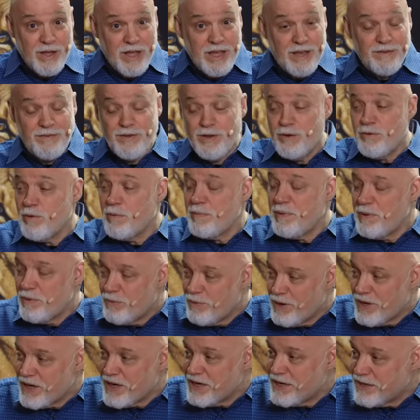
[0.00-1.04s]
If you will be
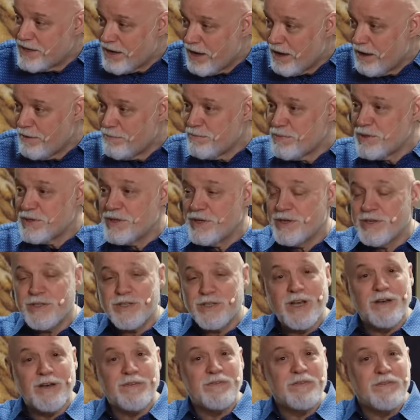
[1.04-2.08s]
willing to humble
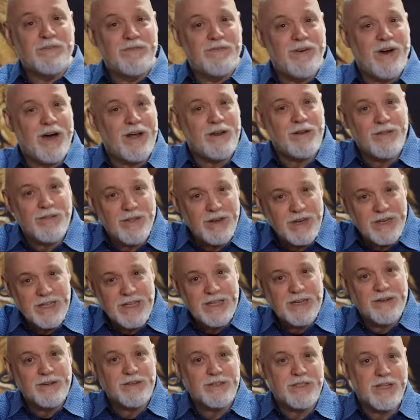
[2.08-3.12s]
yourself and follow the
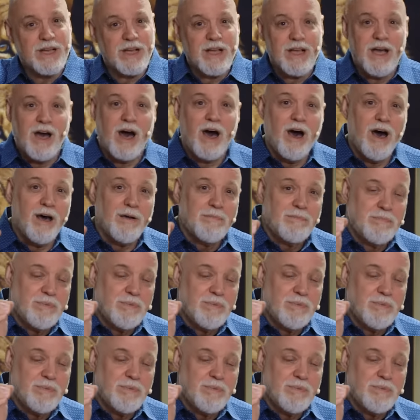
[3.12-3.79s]
leaders that God